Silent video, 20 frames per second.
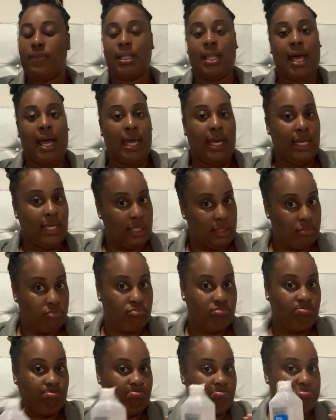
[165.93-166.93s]

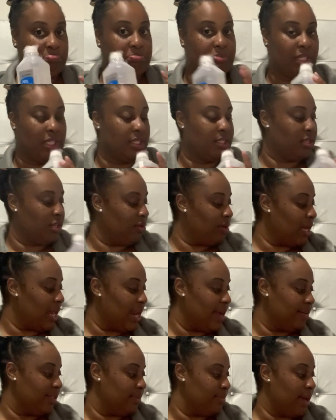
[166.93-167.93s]
so you gotta
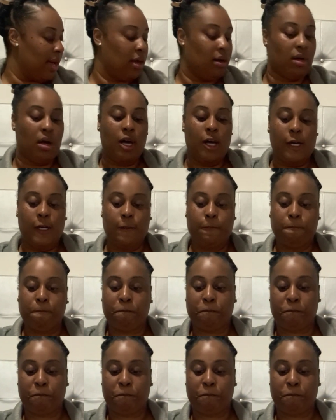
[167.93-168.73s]
have some alcohol.